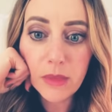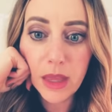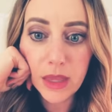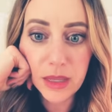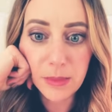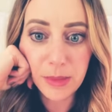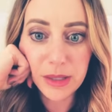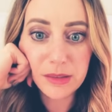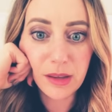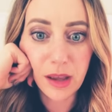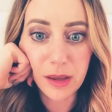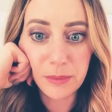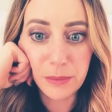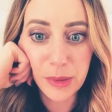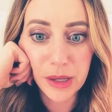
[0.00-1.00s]
in the
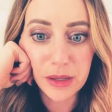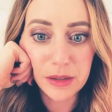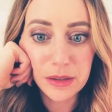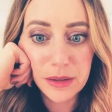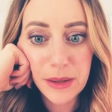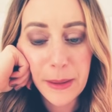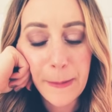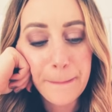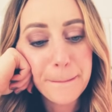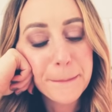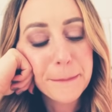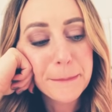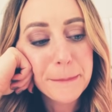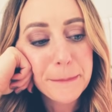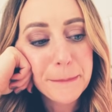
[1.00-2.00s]
meantime, but
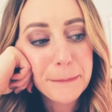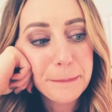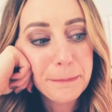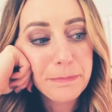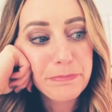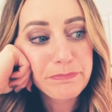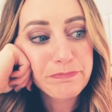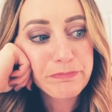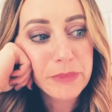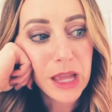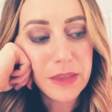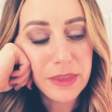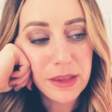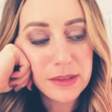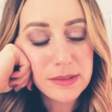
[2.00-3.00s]
I
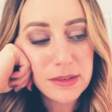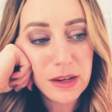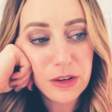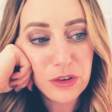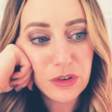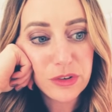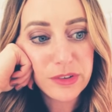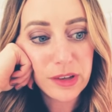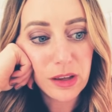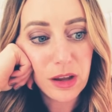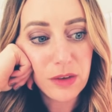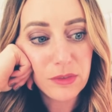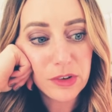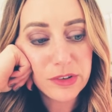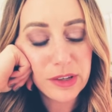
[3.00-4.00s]
think it's an interesting
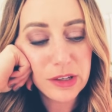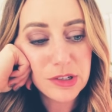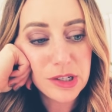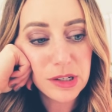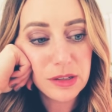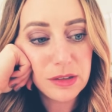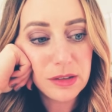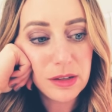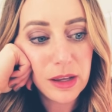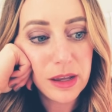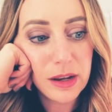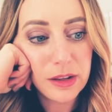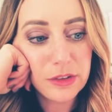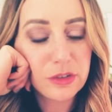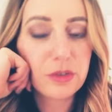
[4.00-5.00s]
conversation. And
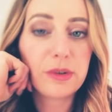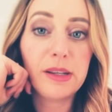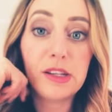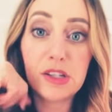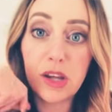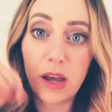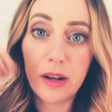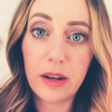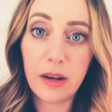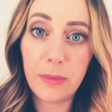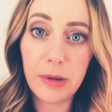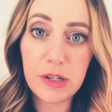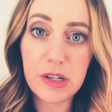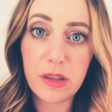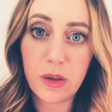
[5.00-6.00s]
I screenshotted a
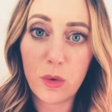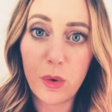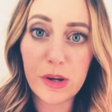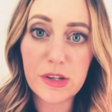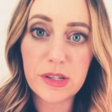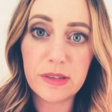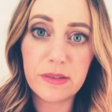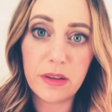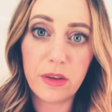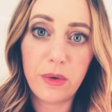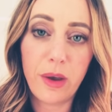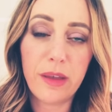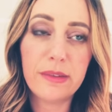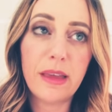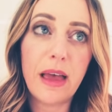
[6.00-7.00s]
bunch of the questions that you
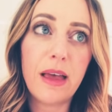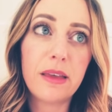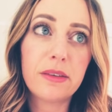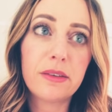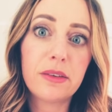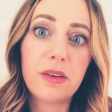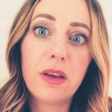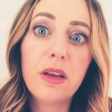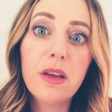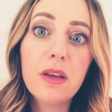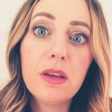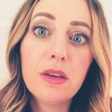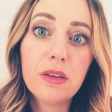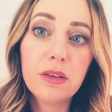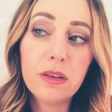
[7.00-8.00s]
guys asked.
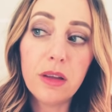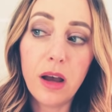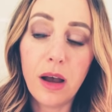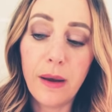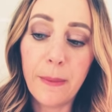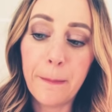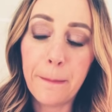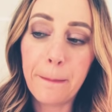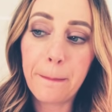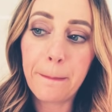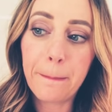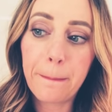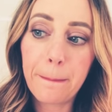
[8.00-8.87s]
Um,